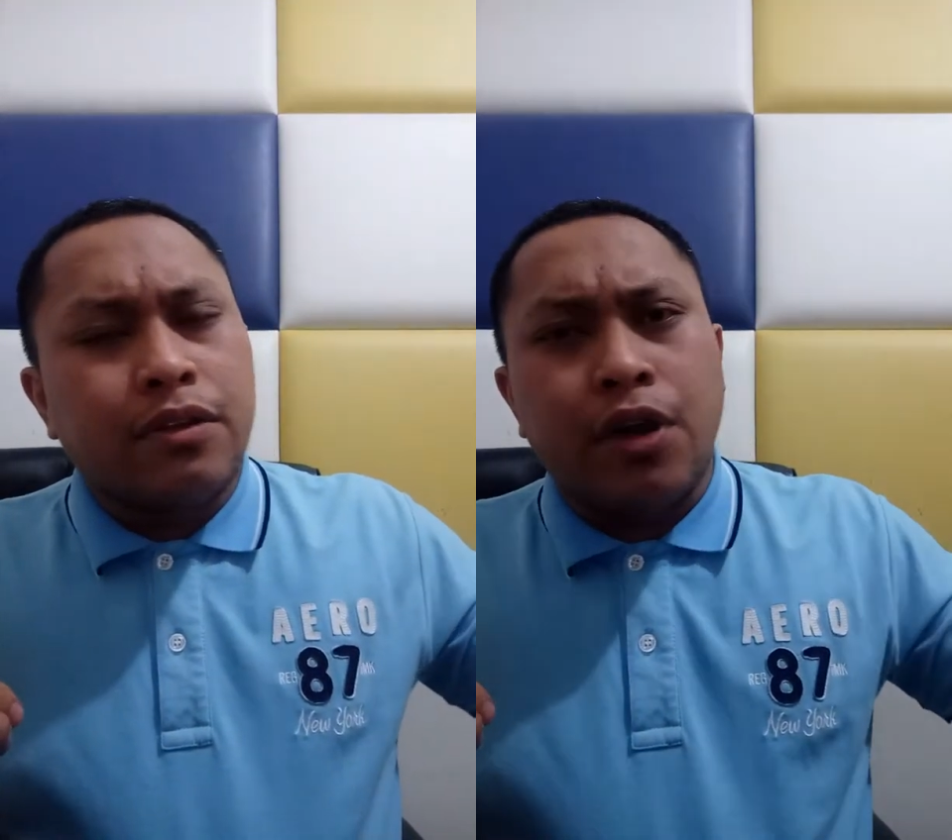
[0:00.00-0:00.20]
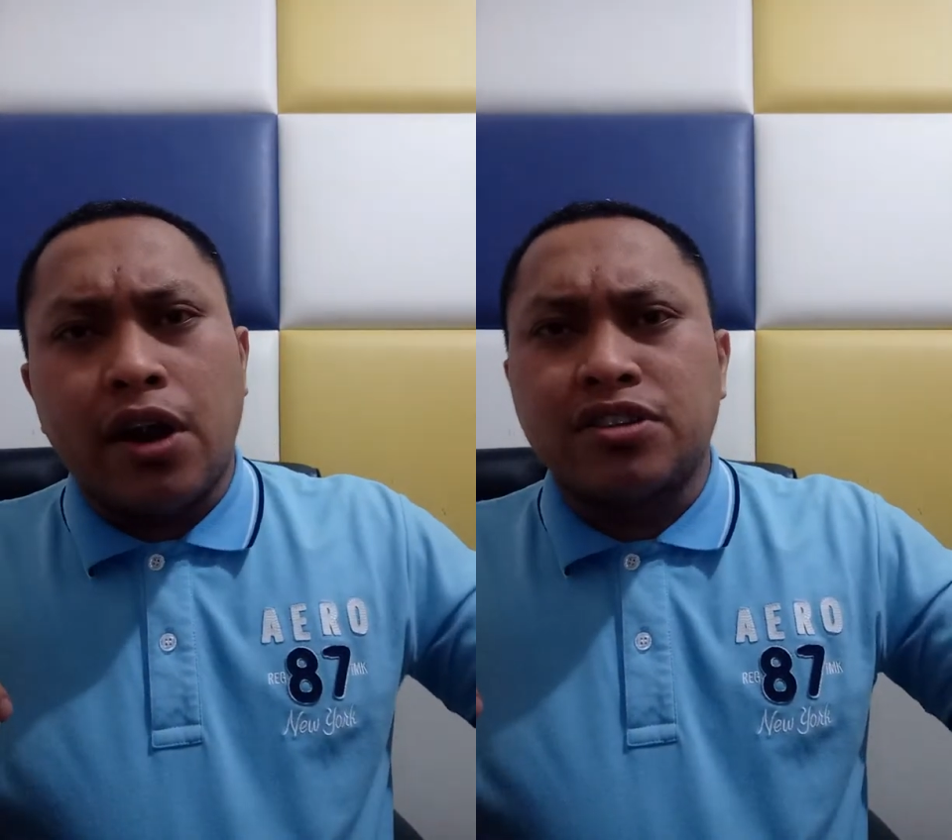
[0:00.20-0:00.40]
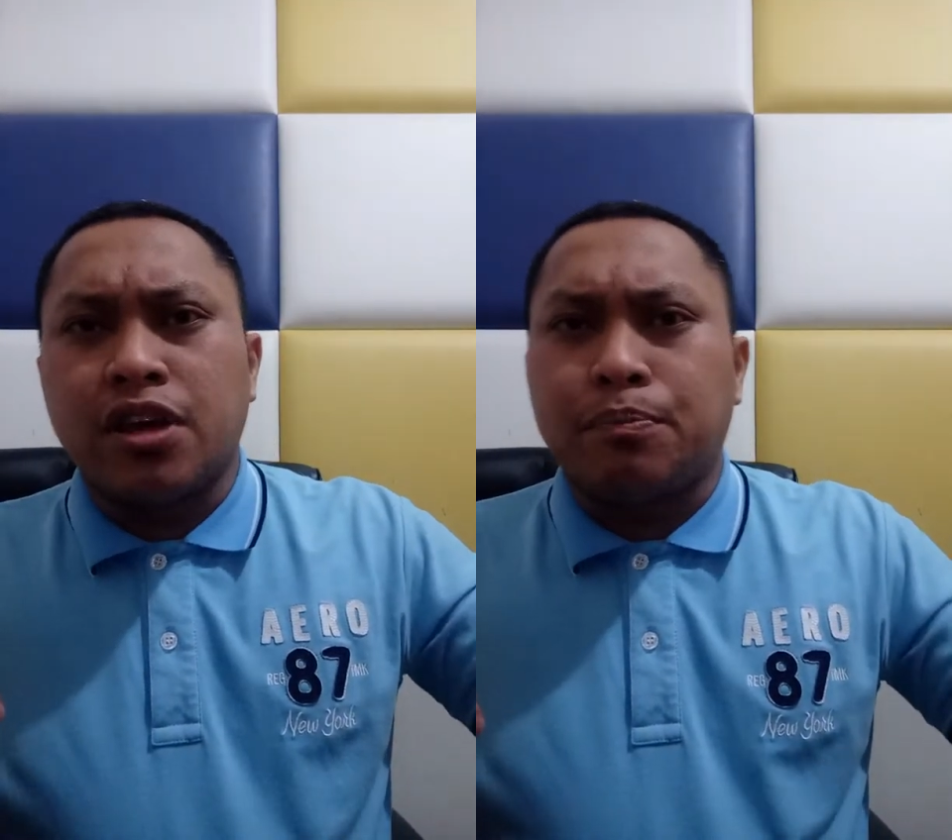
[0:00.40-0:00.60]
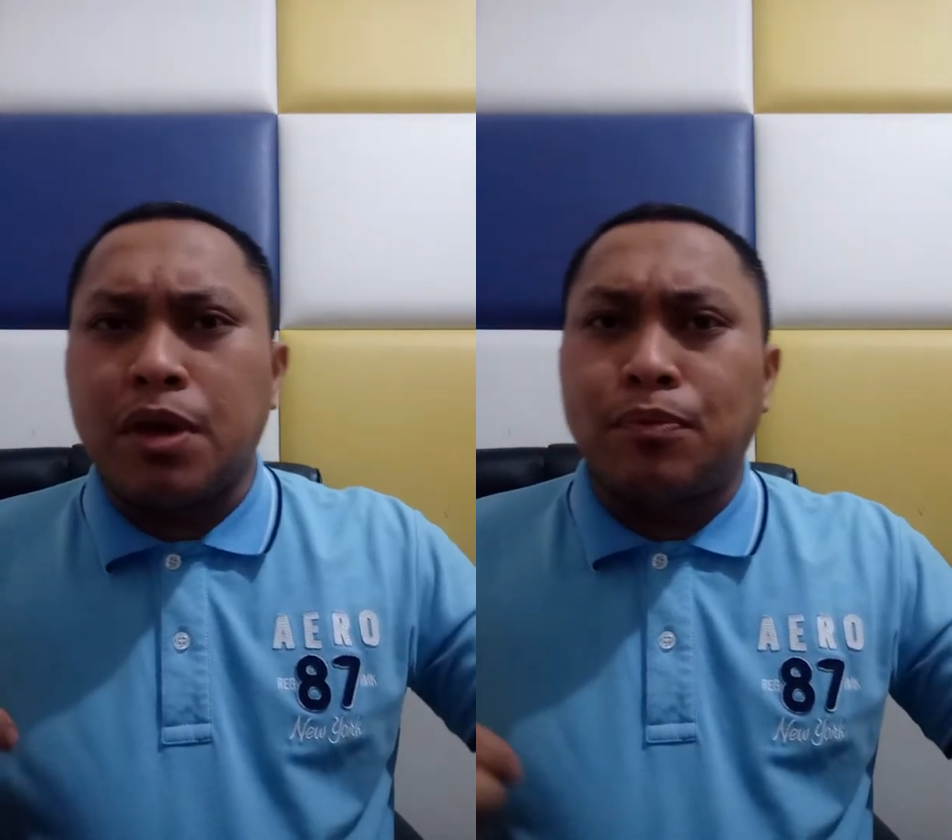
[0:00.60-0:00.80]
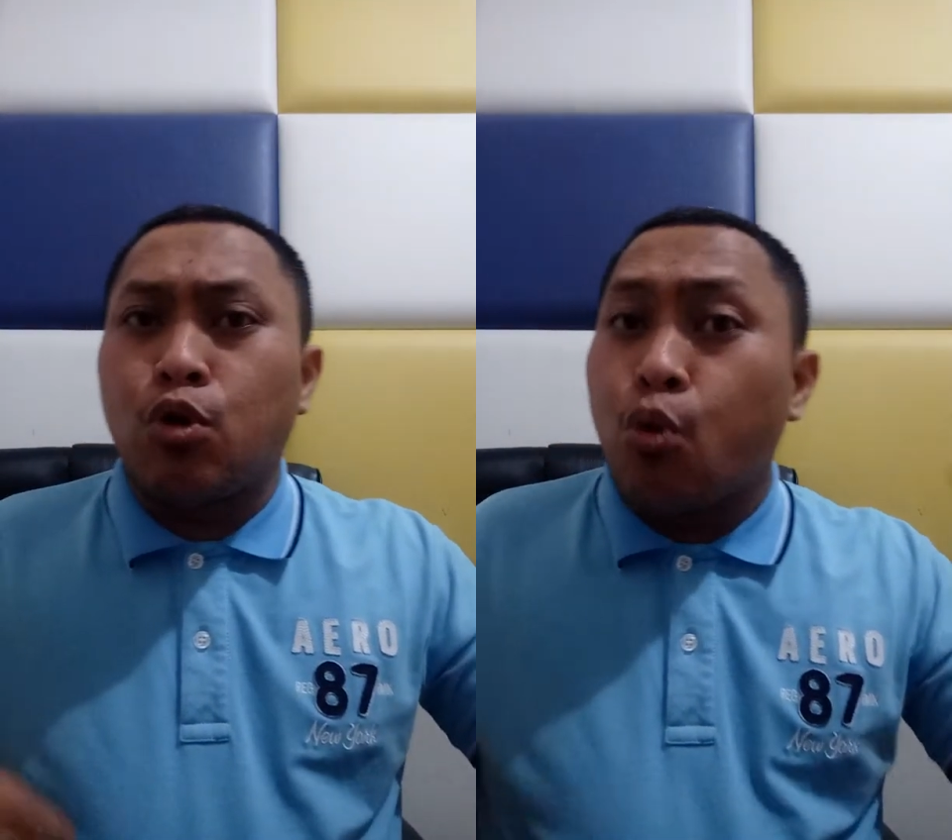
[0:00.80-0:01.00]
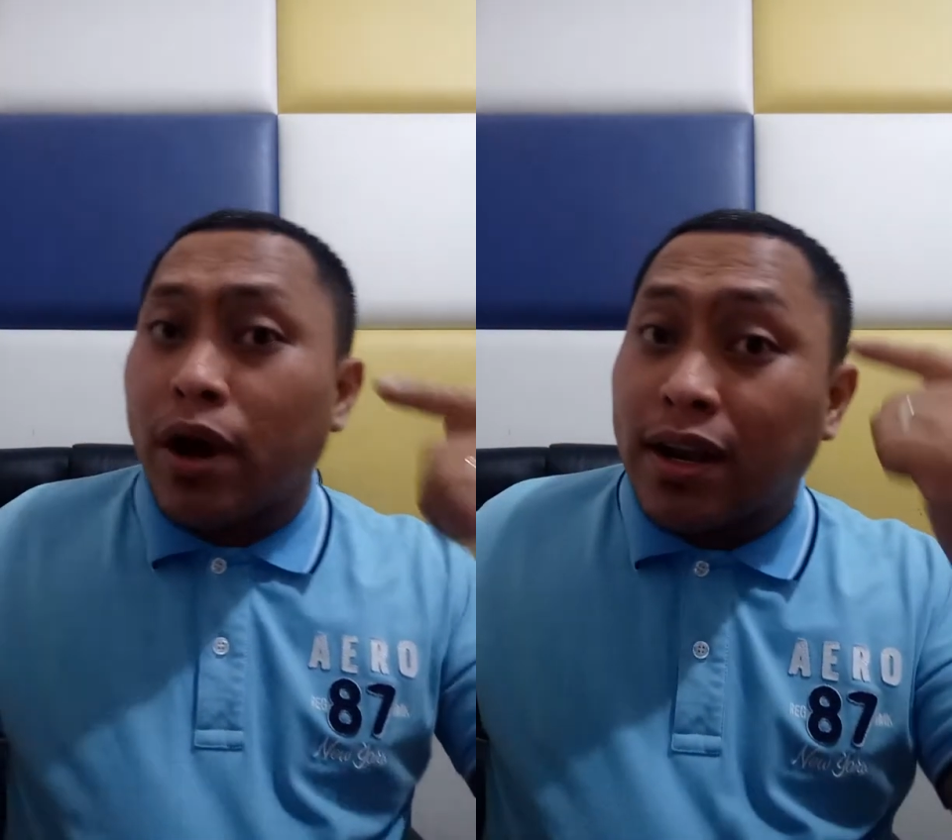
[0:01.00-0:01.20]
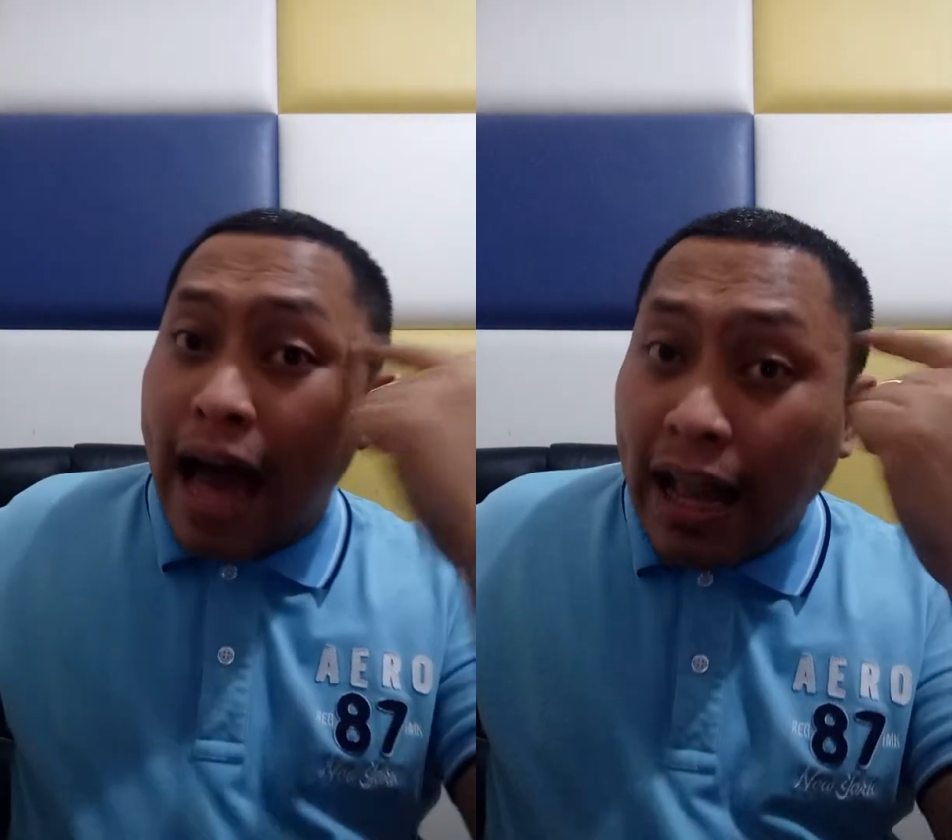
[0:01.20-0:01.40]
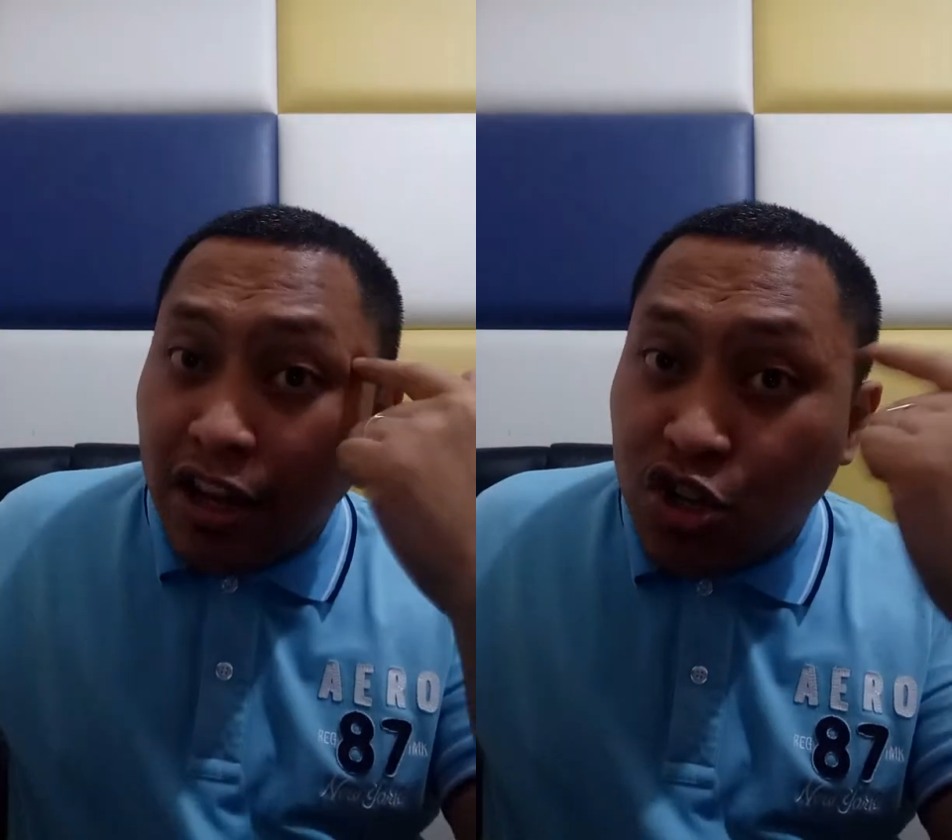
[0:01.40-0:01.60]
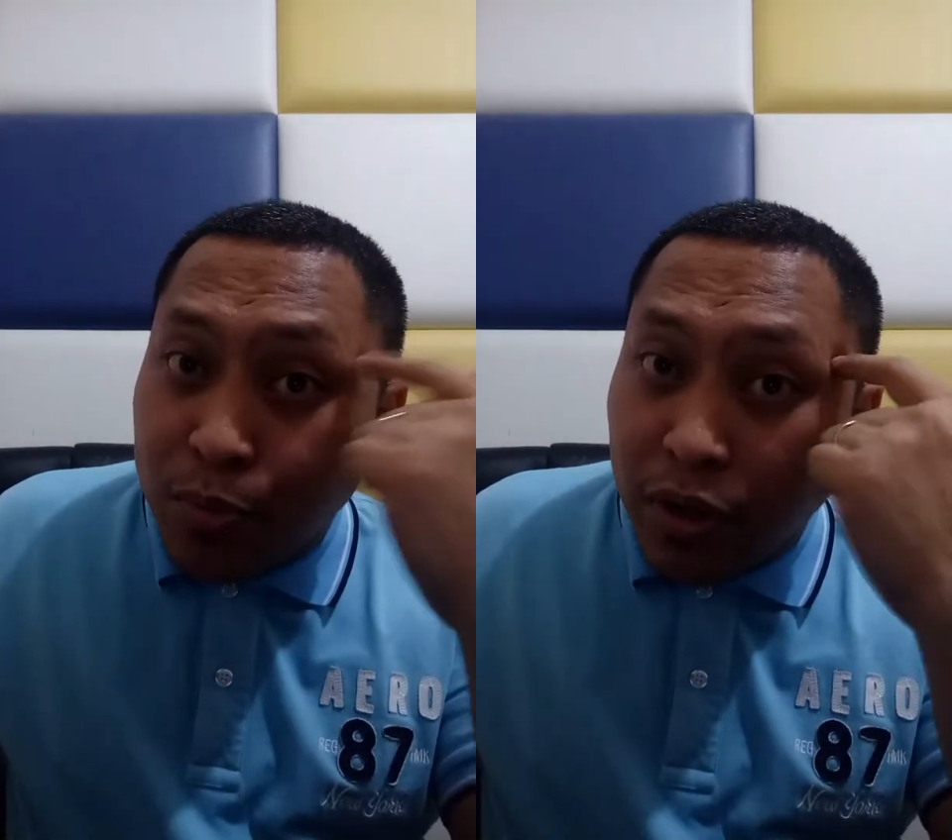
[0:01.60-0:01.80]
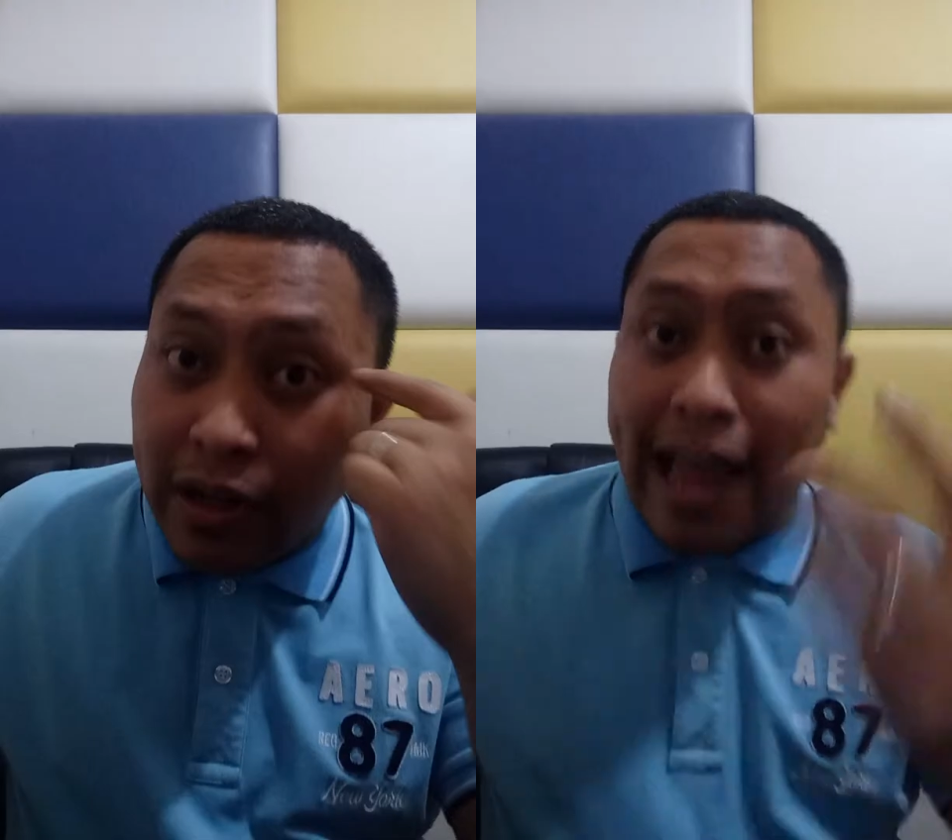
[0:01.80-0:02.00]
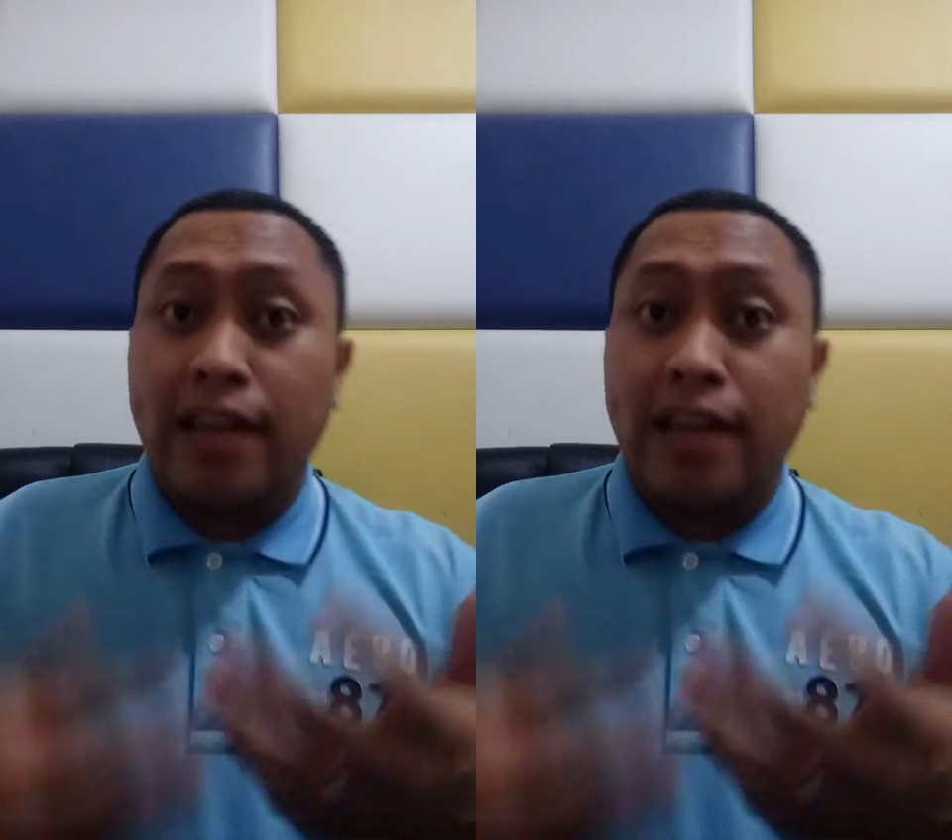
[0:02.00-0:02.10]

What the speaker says: There are some people who are knowledgeable